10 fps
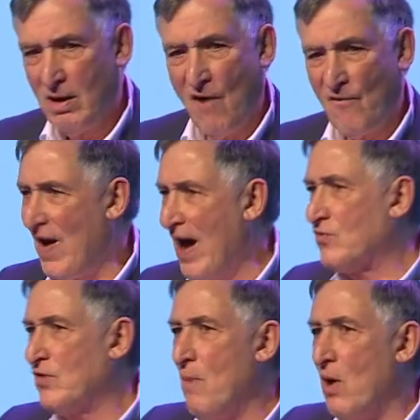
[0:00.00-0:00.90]
Our
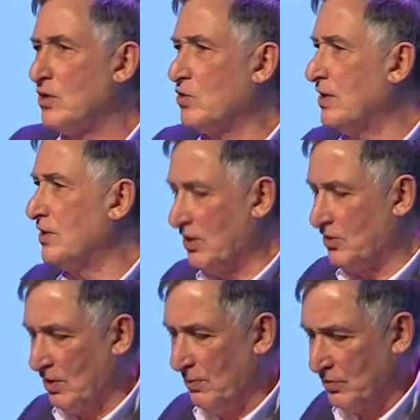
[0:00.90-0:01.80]
factory monitoring
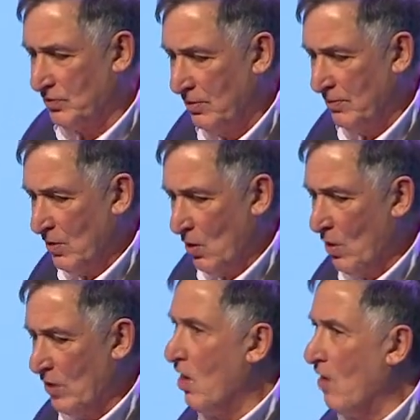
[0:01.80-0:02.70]
systems
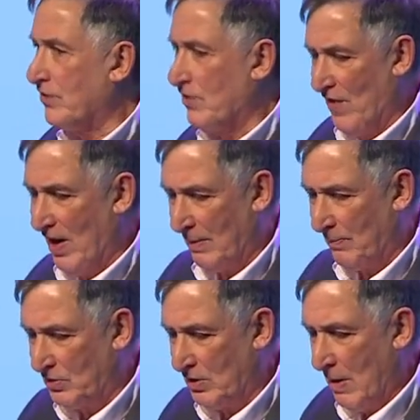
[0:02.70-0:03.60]
were not
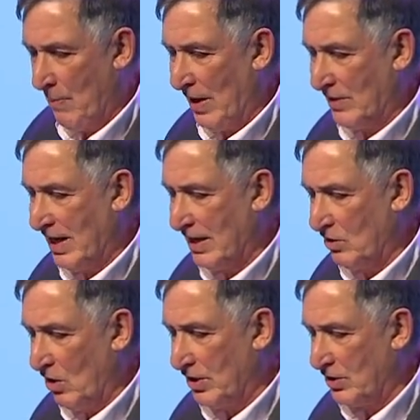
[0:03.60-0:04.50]
developed by
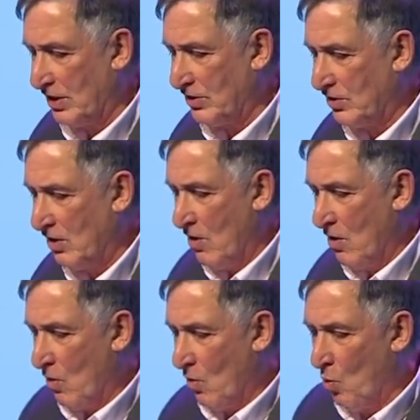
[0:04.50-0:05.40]
technologists.
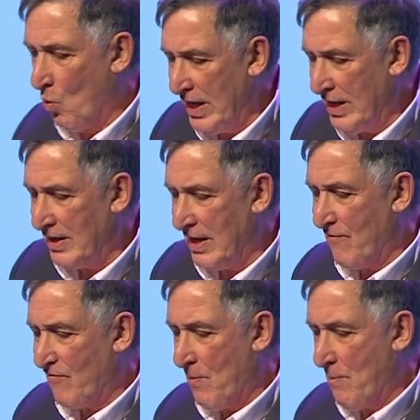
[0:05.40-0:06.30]
We, the
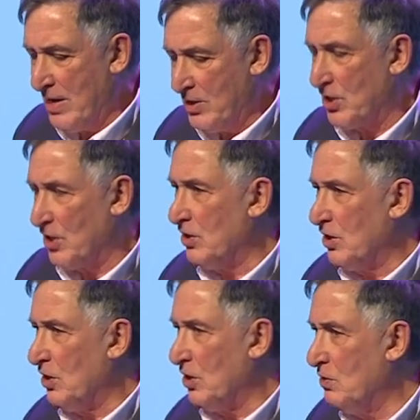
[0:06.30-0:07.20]

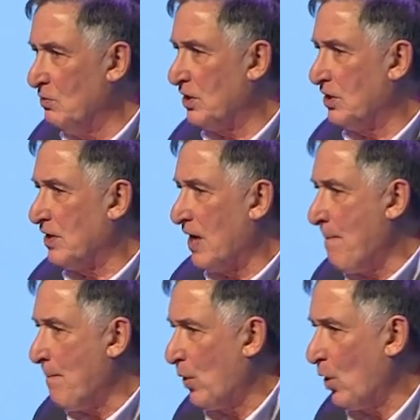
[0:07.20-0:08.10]
information users,
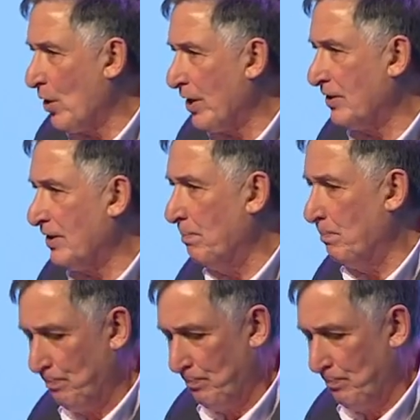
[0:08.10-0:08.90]
employed them.